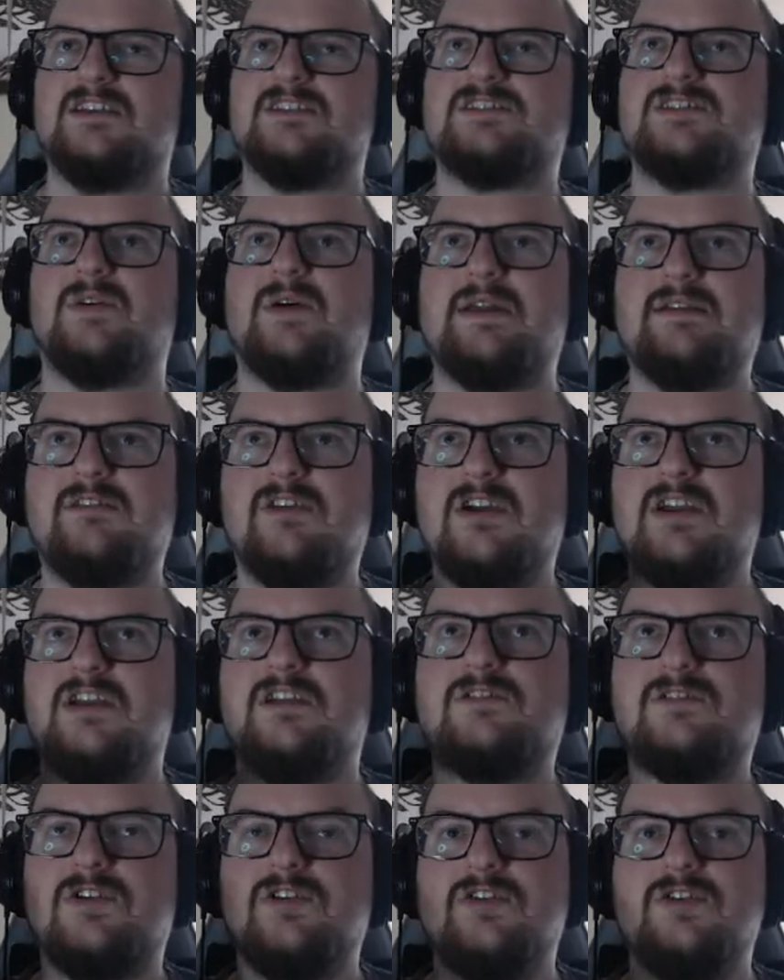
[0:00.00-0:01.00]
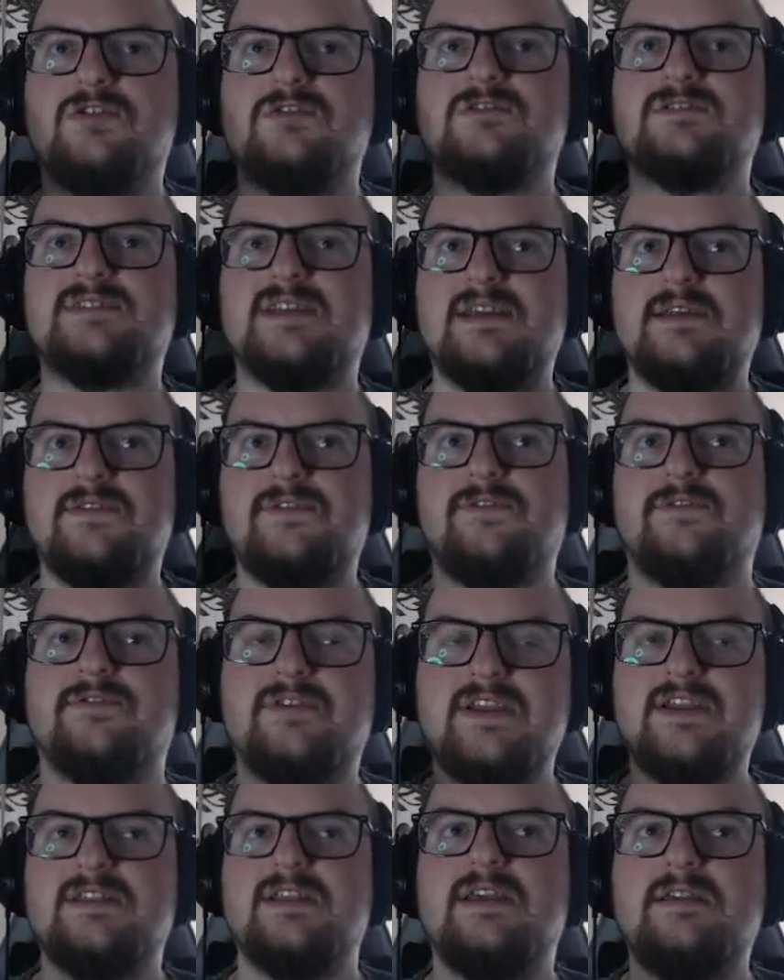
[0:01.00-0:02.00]
So I'm going to use a
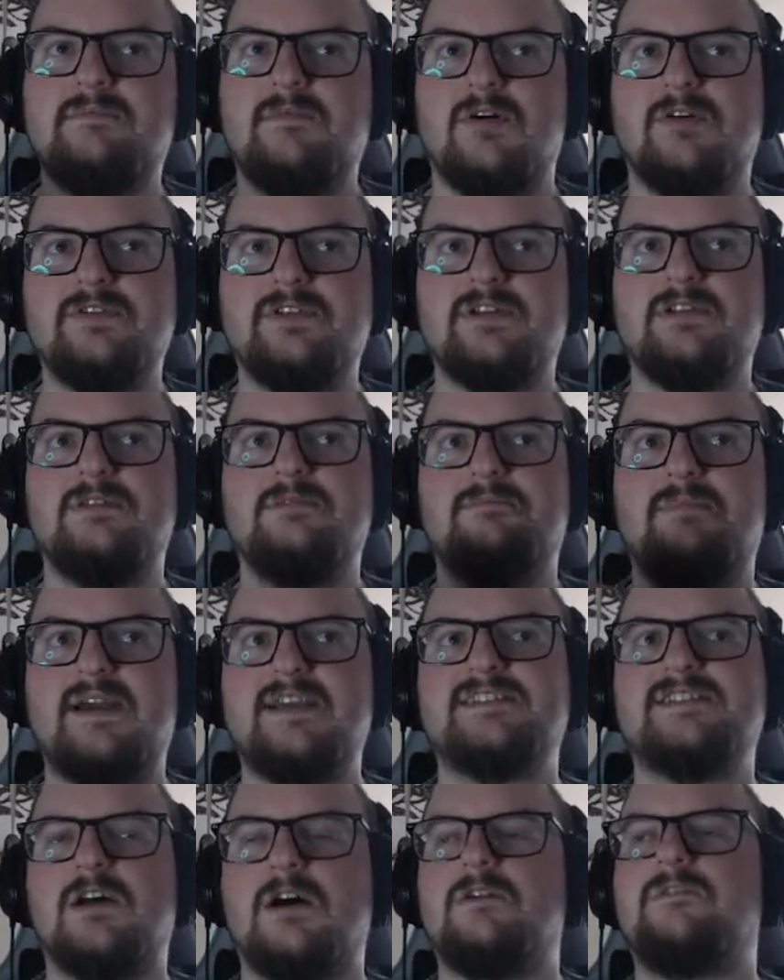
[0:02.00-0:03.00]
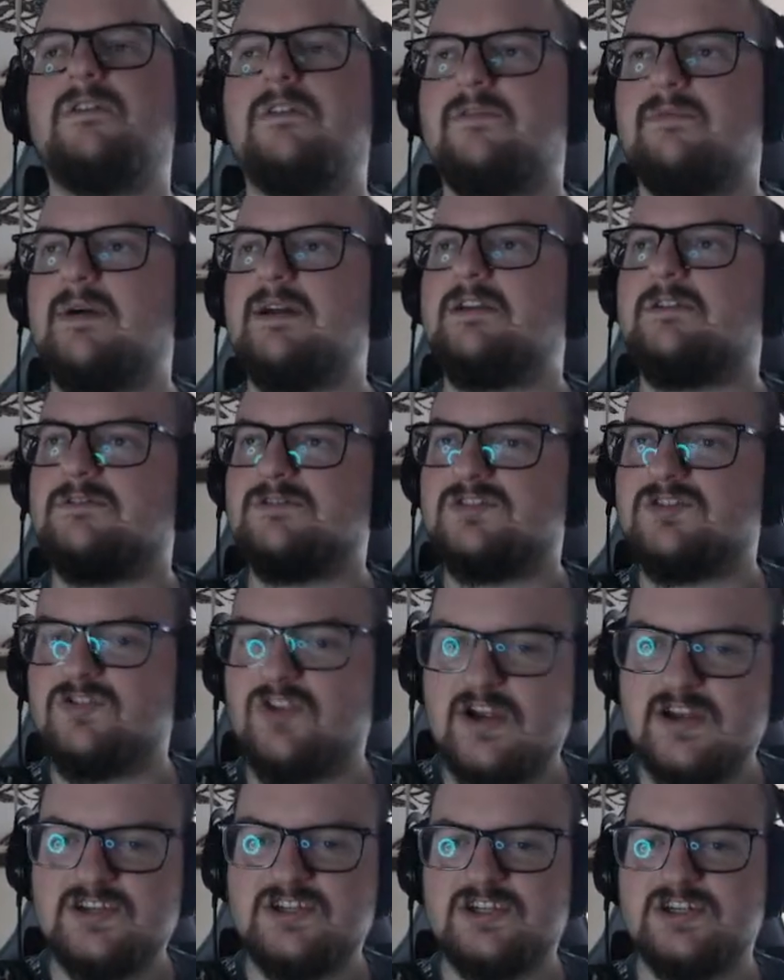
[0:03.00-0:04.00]
3D model based off of my
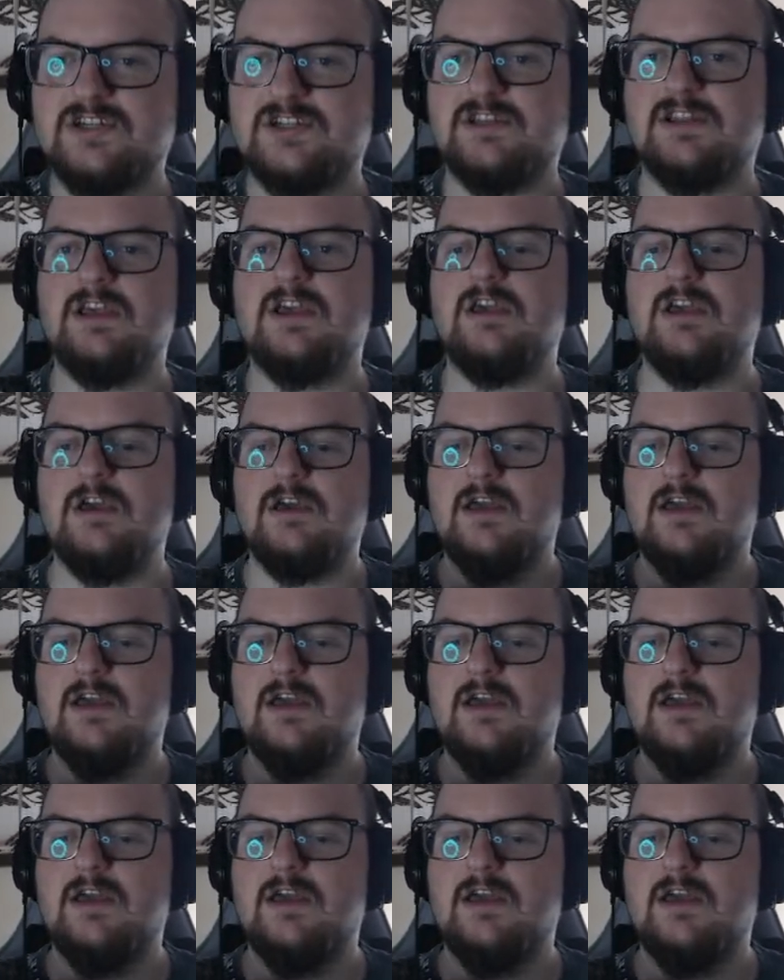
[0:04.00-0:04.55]
construction